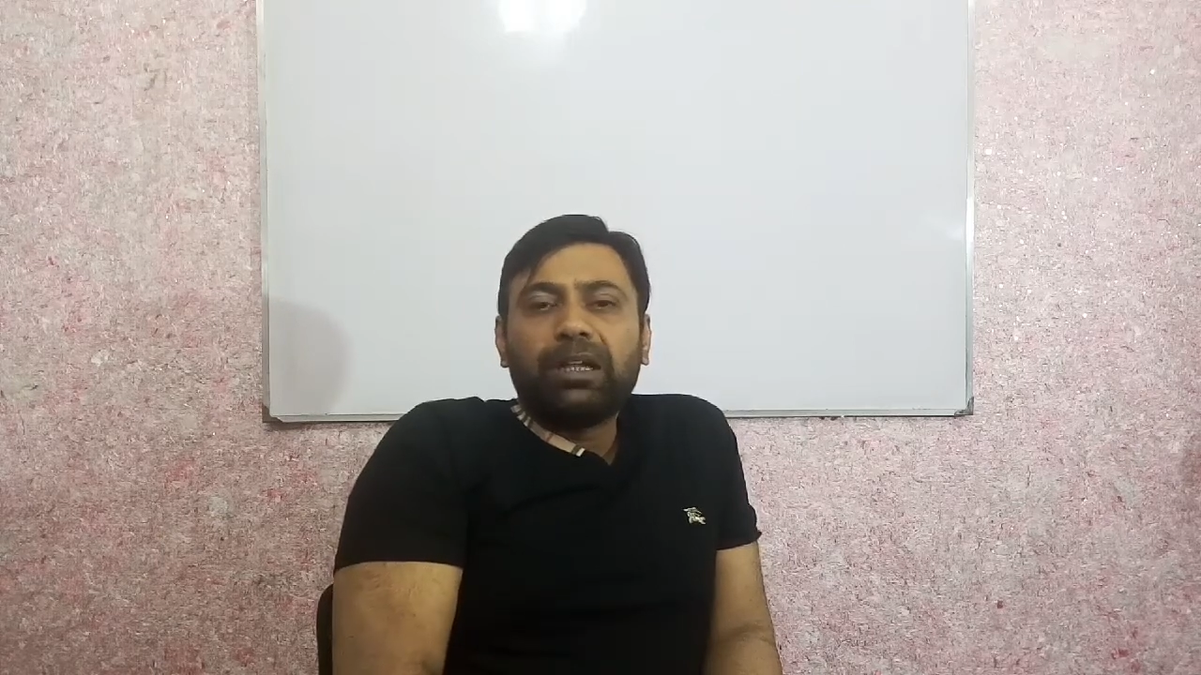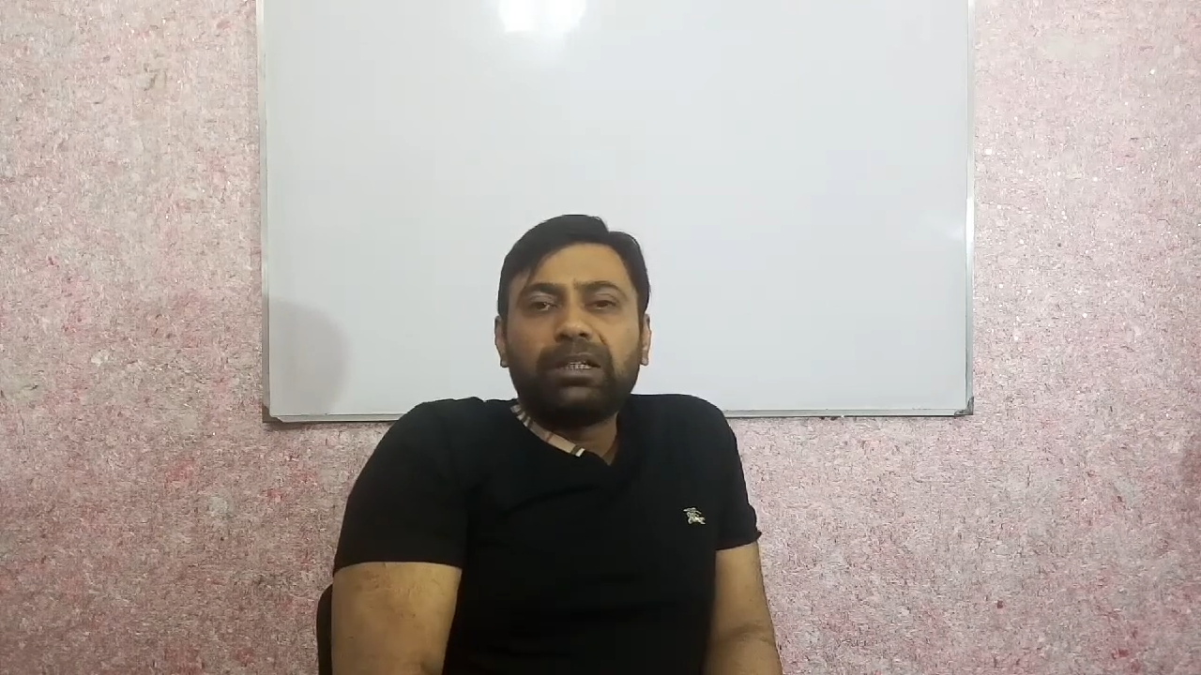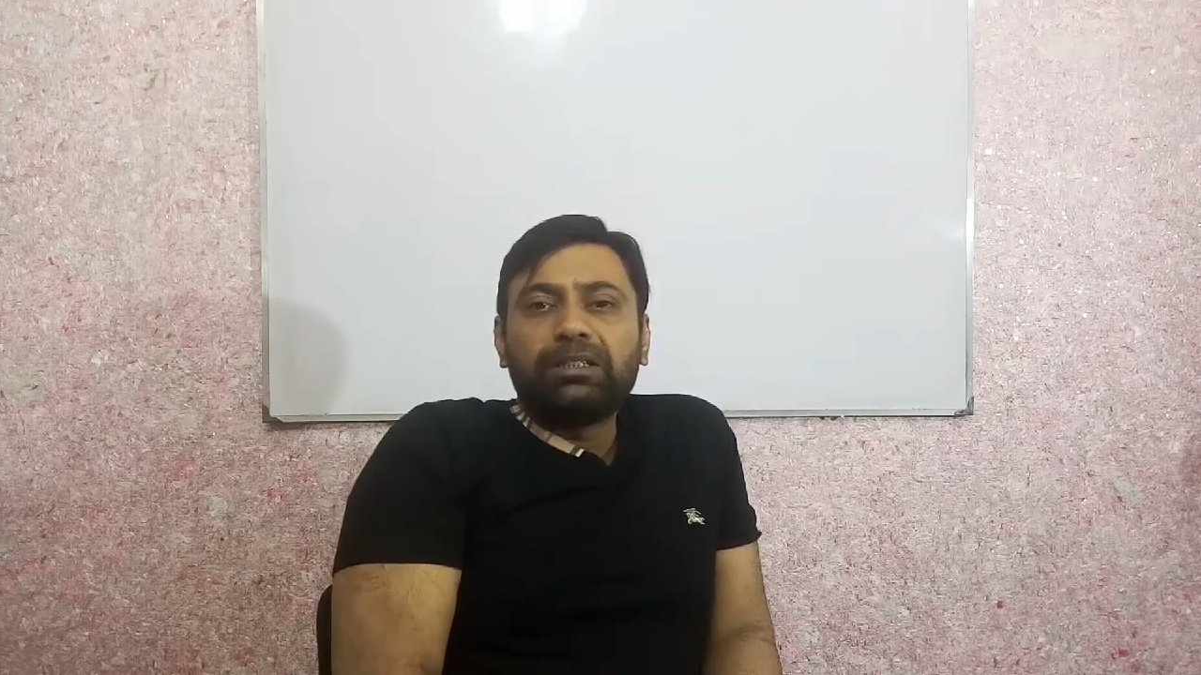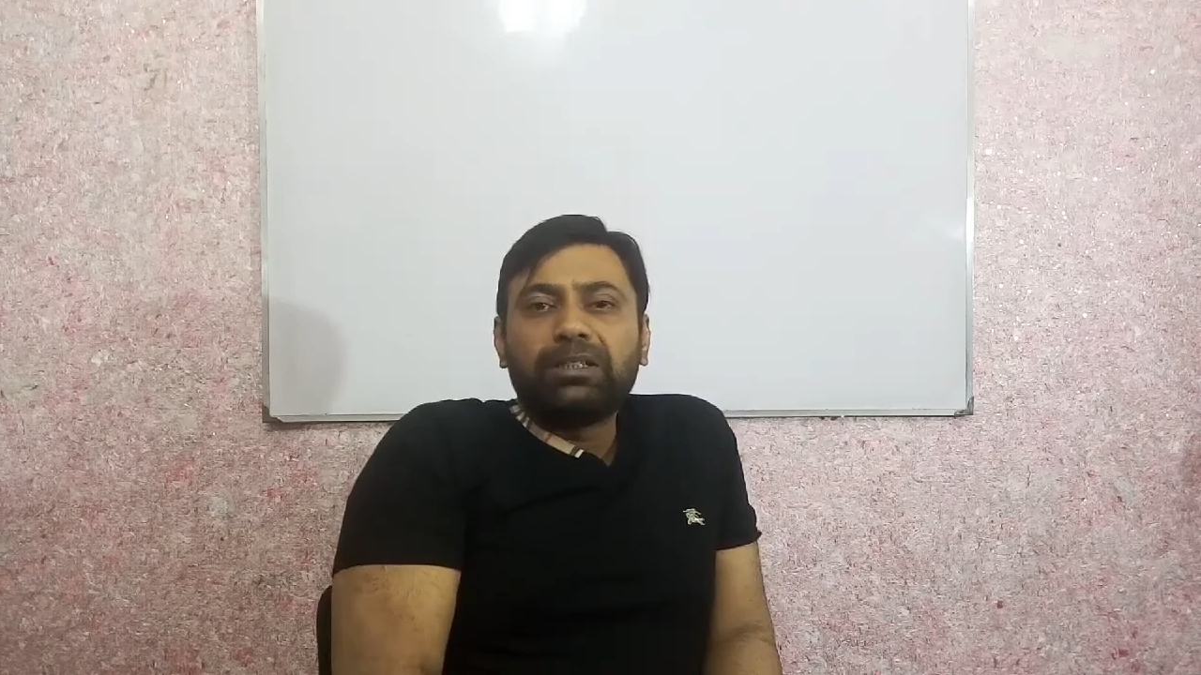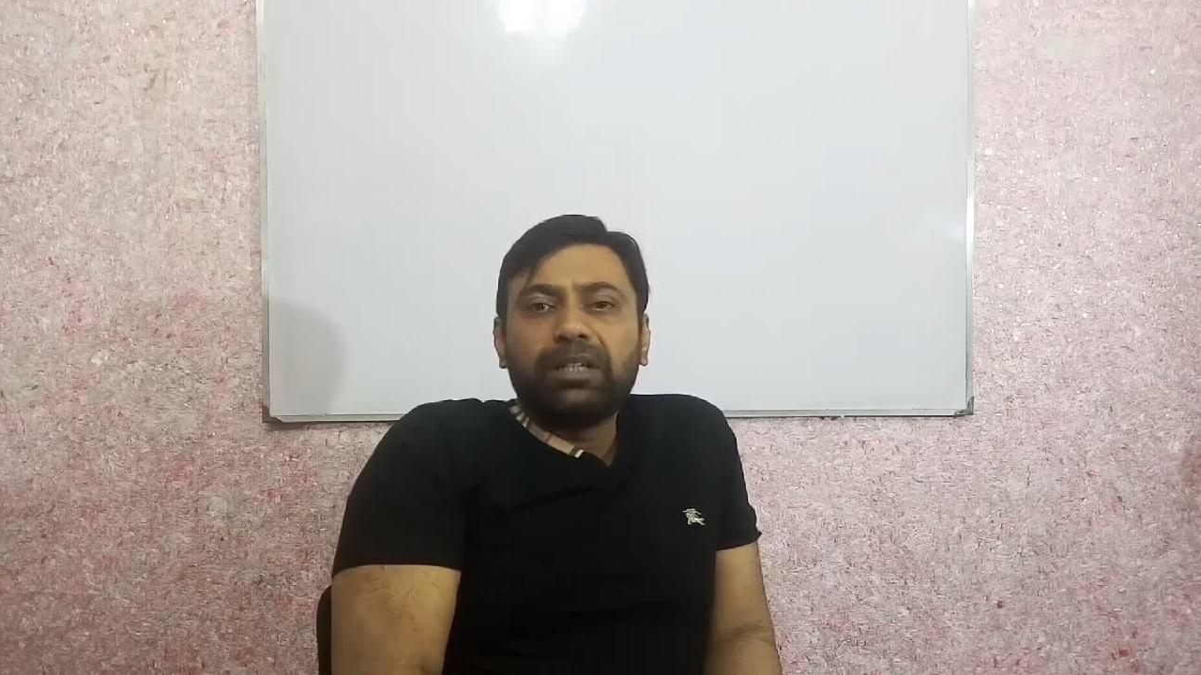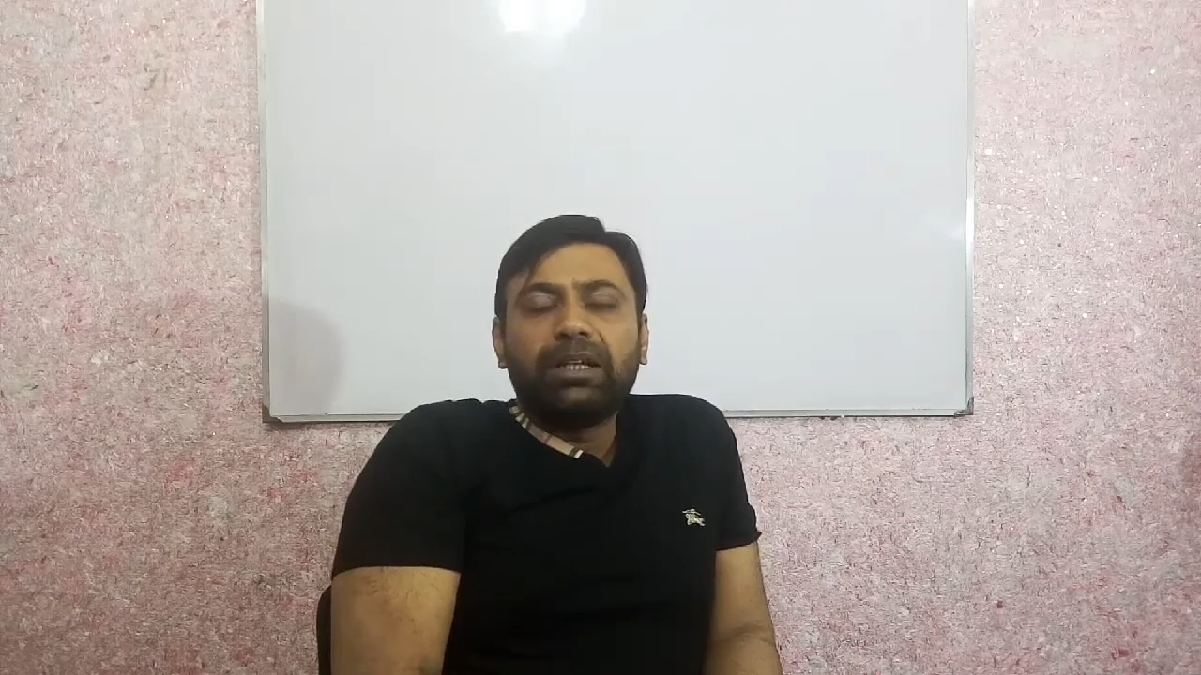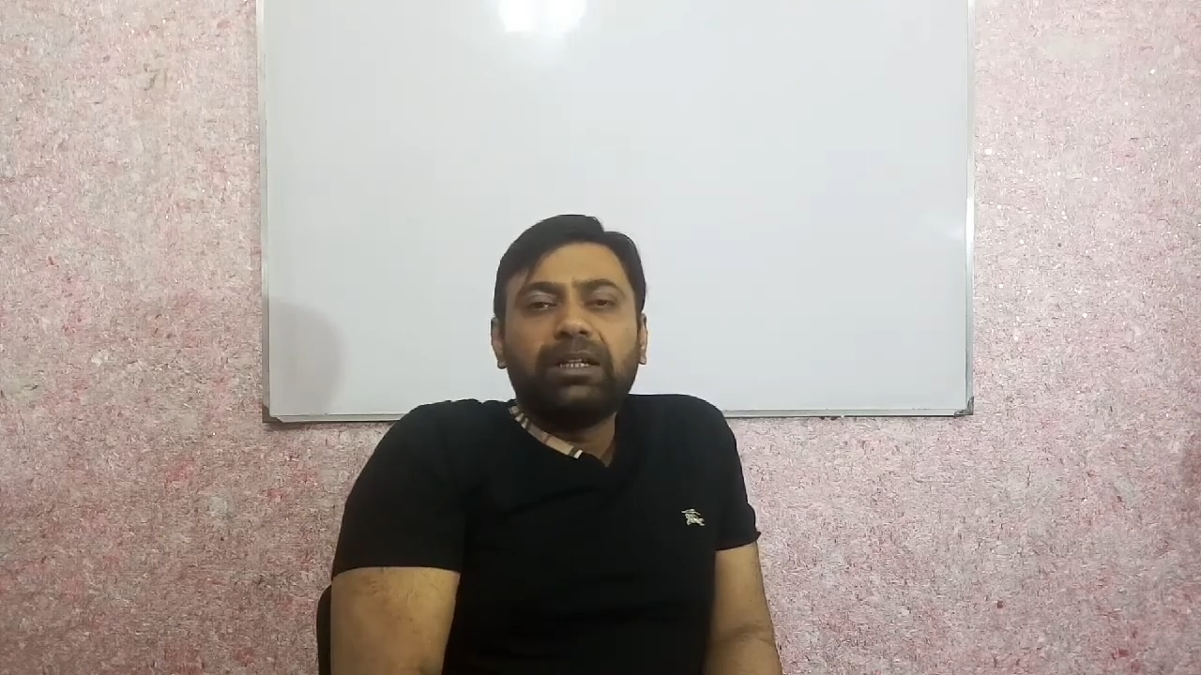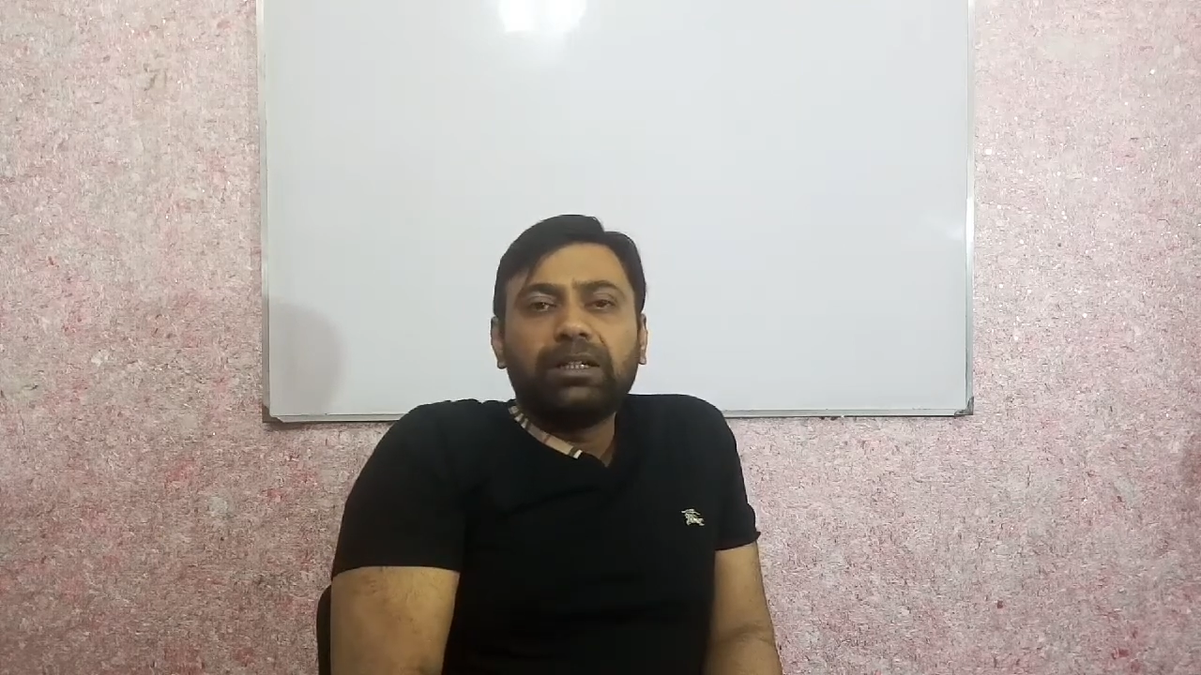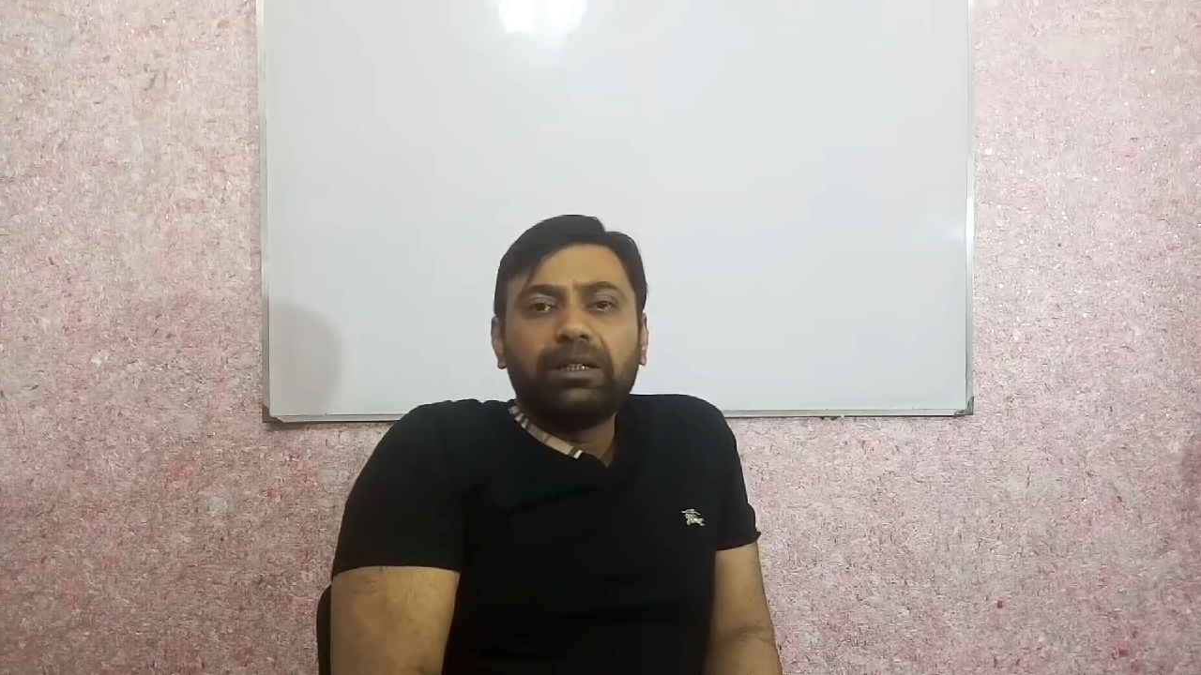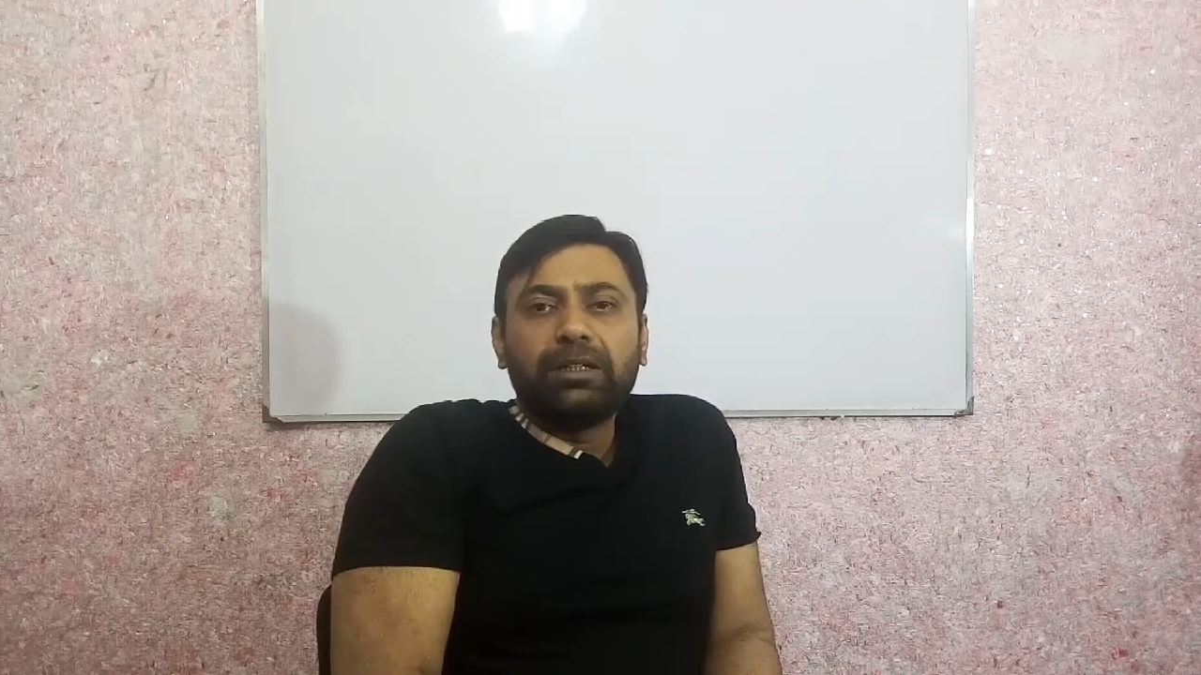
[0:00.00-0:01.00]

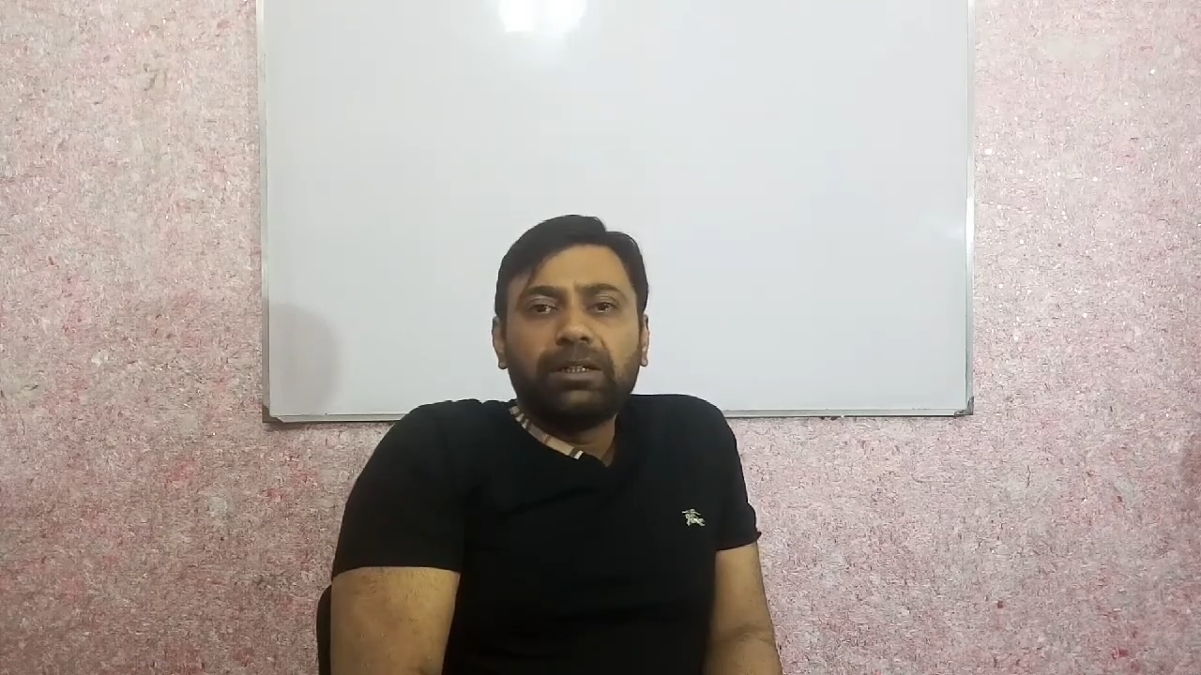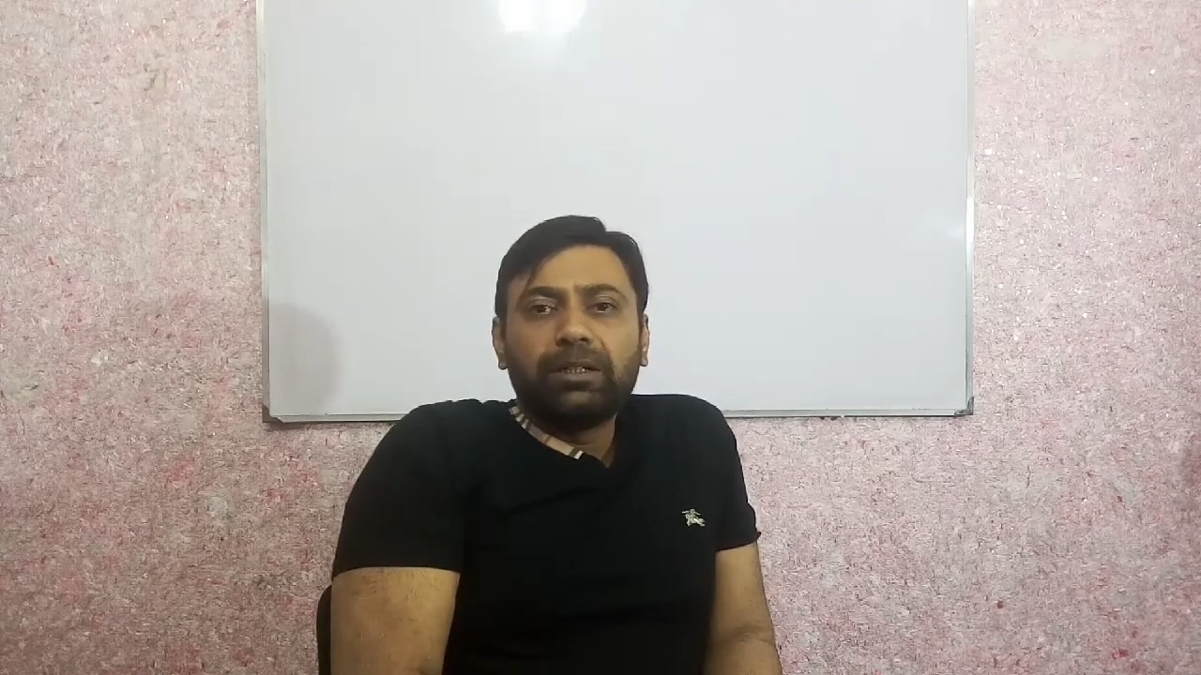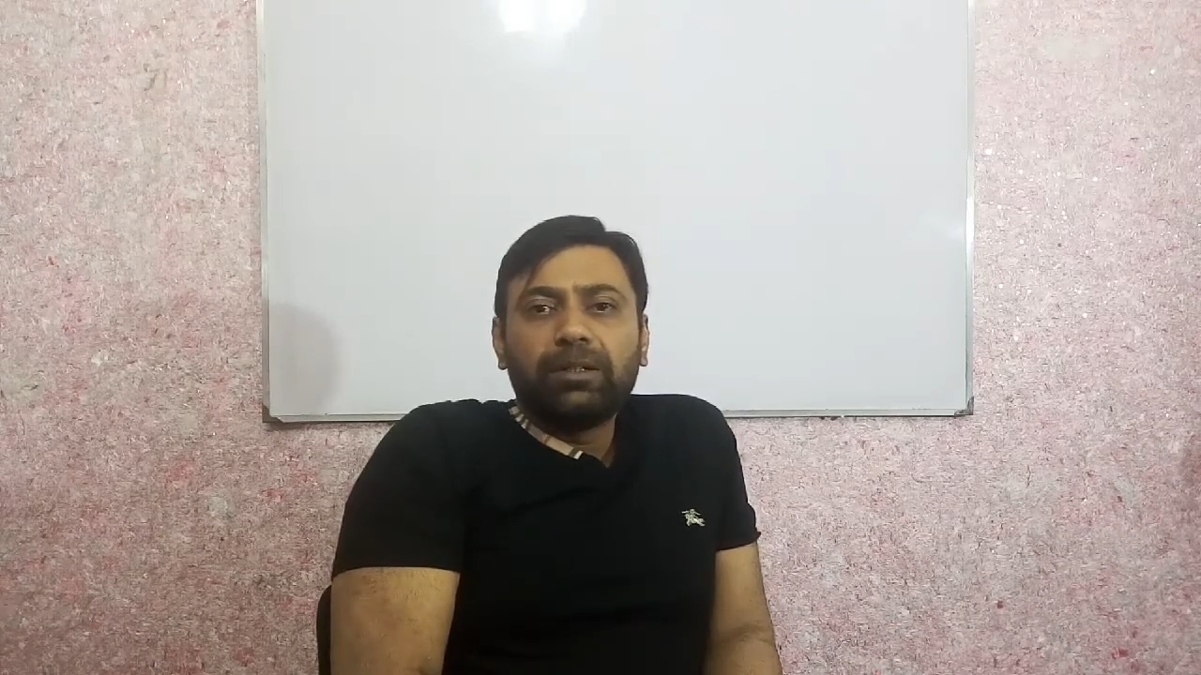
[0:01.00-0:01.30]
understanding